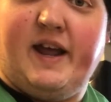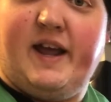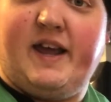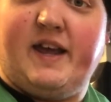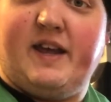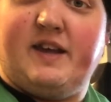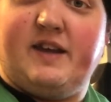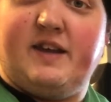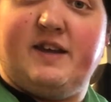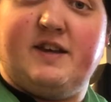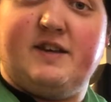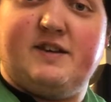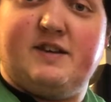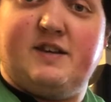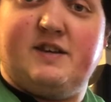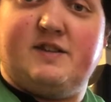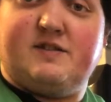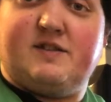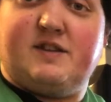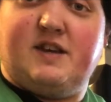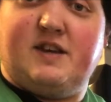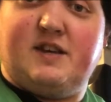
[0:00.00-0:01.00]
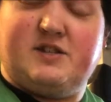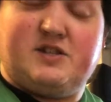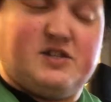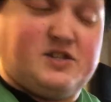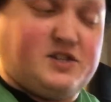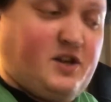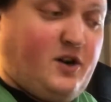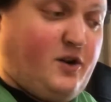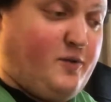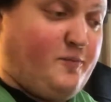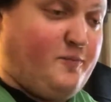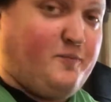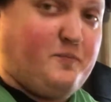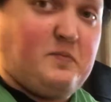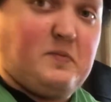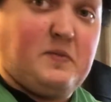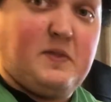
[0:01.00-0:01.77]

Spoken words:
hey, to each his own.